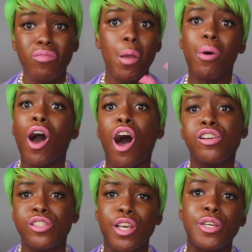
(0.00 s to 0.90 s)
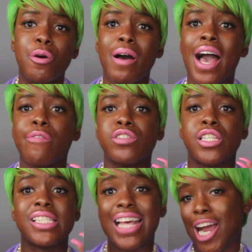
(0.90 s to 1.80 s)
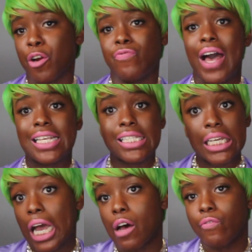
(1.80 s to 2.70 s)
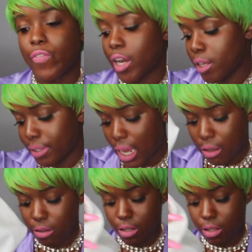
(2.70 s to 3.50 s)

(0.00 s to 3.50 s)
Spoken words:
but also you don't have to sacrifice the comfort, you know?